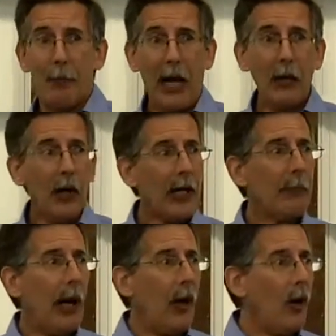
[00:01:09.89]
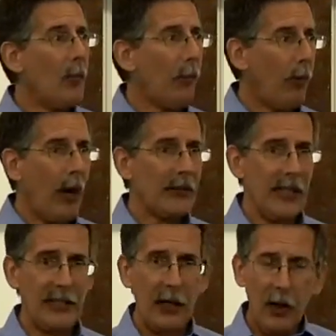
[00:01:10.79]
but I look at my own
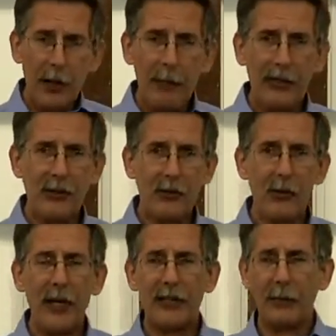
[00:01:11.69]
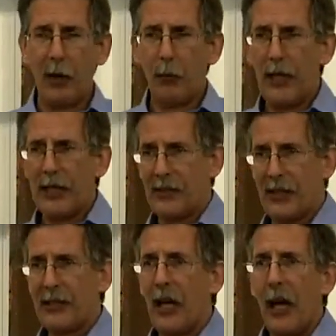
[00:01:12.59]
process, I look at my strengths and my
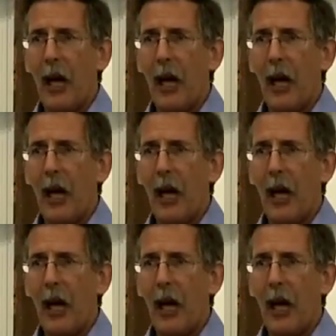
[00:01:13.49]
weaknesses.